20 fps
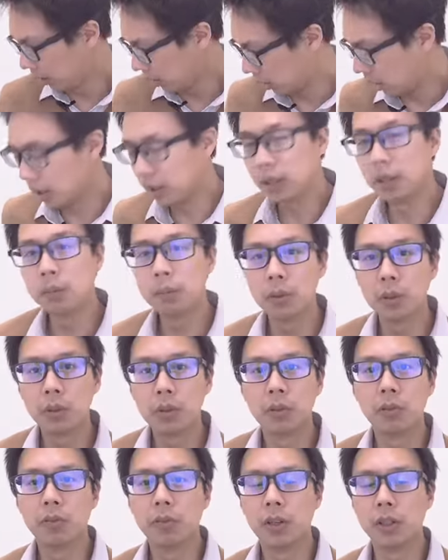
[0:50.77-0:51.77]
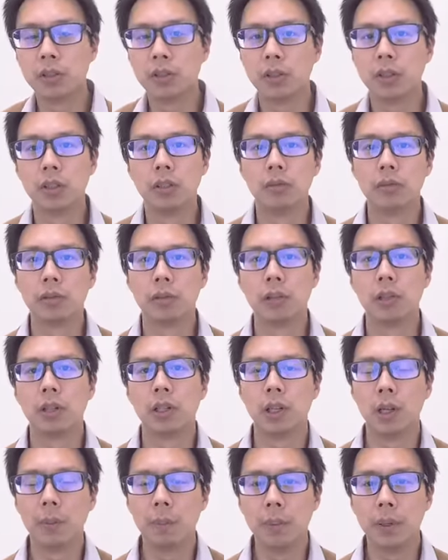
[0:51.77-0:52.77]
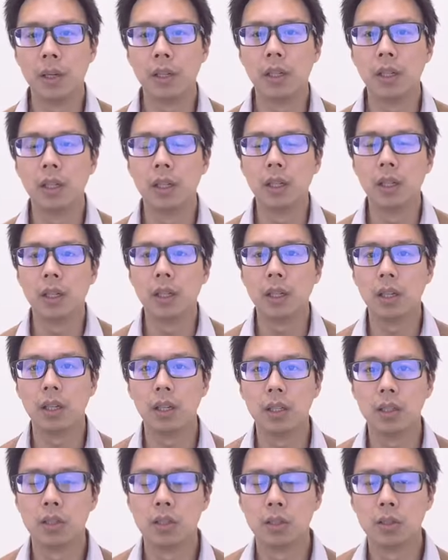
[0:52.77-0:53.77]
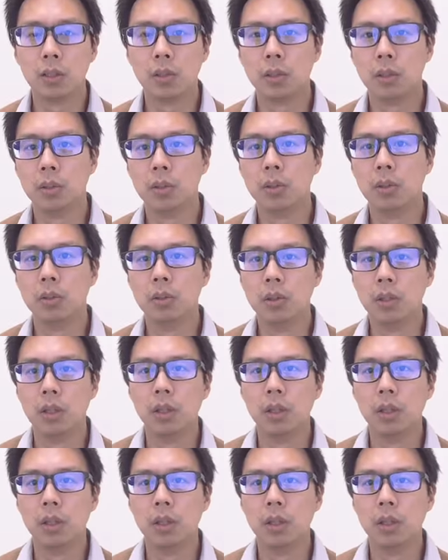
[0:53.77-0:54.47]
And number two function for cupping is to,